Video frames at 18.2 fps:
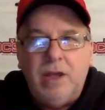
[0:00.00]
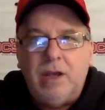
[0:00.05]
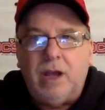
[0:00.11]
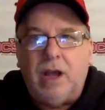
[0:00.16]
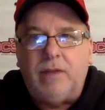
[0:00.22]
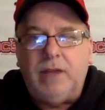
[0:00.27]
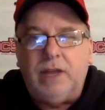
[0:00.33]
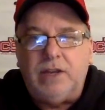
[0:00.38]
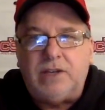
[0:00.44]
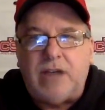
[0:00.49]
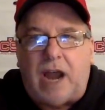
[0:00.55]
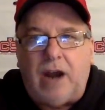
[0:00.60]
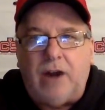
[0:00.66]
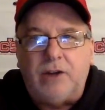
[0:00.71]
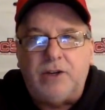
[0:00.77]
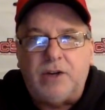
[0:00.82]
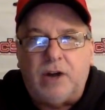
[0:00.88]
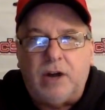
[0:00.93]
uh, the
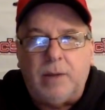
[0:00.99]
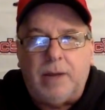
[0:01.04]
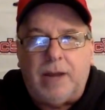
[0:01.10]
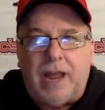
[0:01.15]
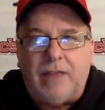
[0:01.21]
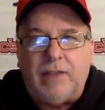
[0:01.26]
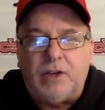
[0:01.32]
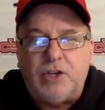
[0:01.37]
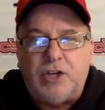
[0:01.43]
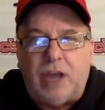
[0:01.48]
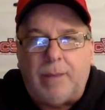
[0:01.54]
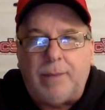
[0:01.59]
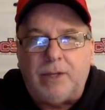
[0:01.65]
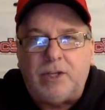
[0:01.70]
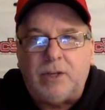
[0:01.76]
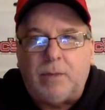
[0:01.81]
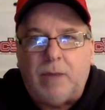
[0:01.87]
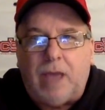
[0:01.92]
entire tournament and the
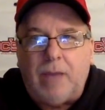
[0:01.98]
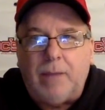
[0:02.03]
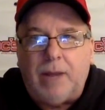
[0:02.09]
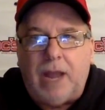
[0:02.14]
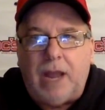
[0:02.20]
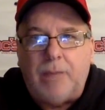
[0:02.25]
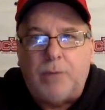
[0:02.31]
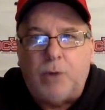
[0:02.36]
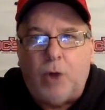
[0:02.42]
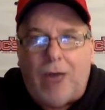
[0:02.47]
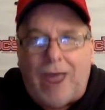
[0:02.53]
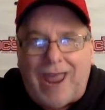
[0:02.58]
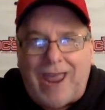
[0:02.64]
championship game in April.